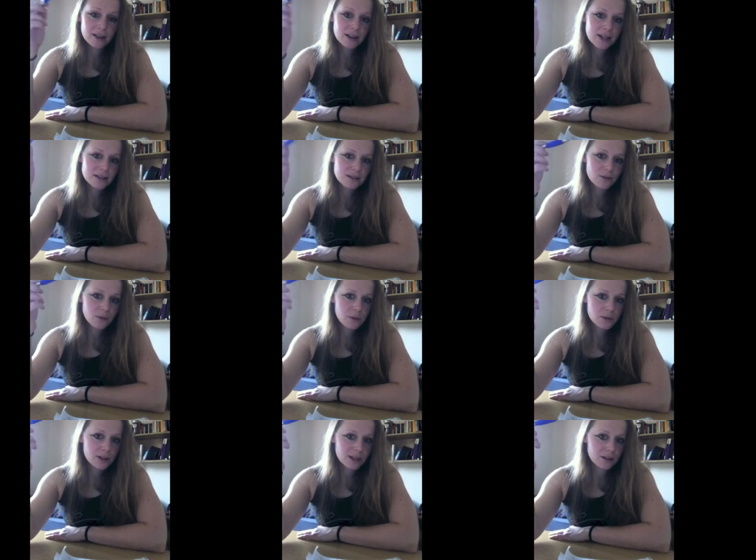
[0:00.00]
a list of
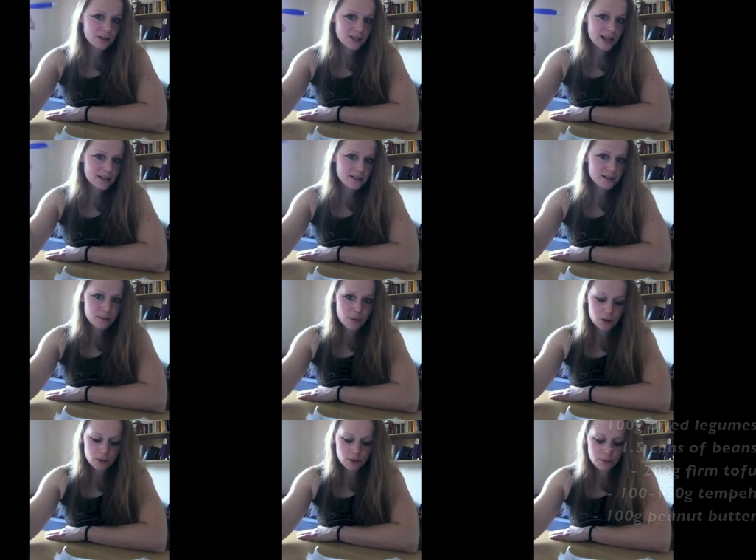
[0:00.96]
food that contains this
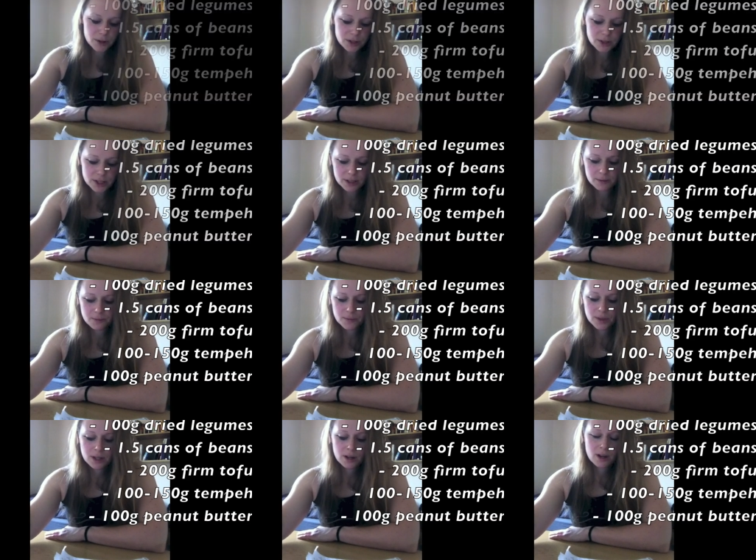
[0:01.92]
amount of protein.
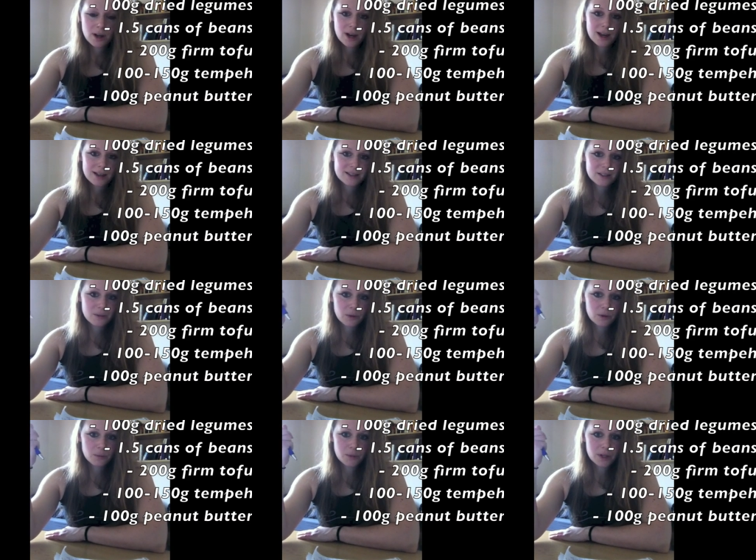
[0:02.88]
This
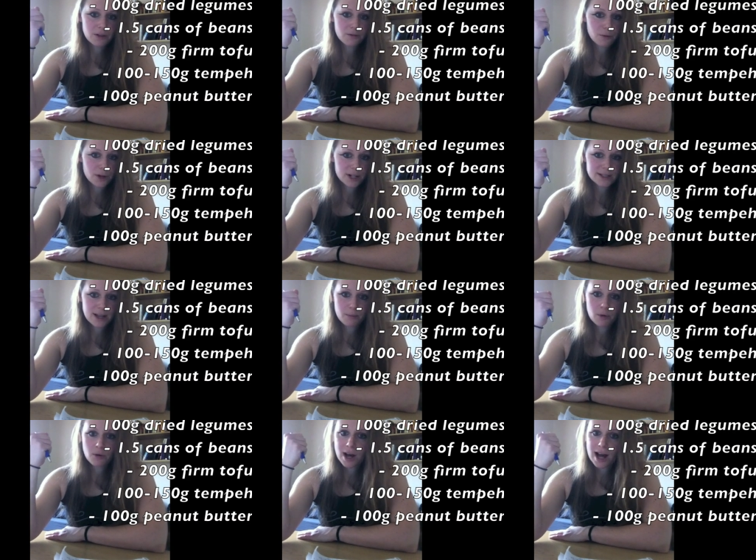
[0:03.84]
would be, for
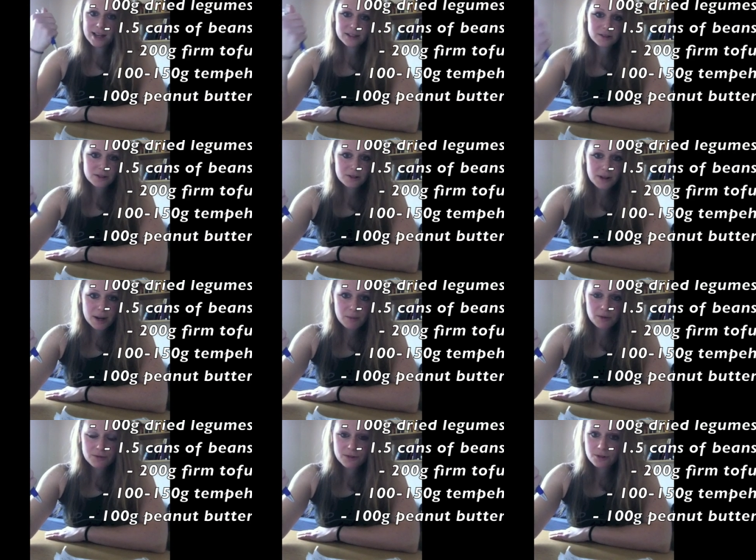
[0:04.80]
example, 100 gram
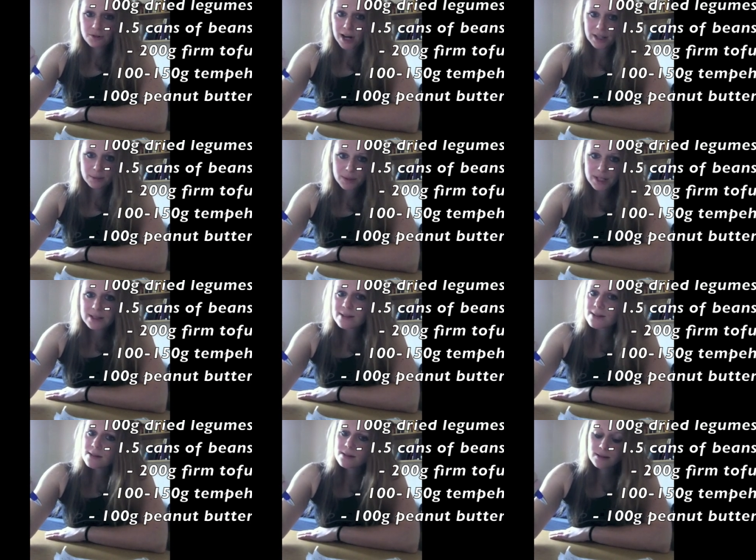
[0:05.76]
of dried
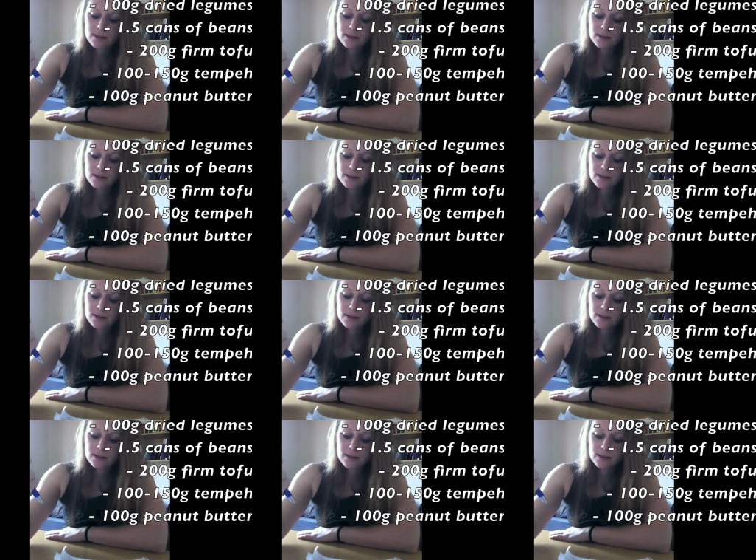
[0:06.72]
beans.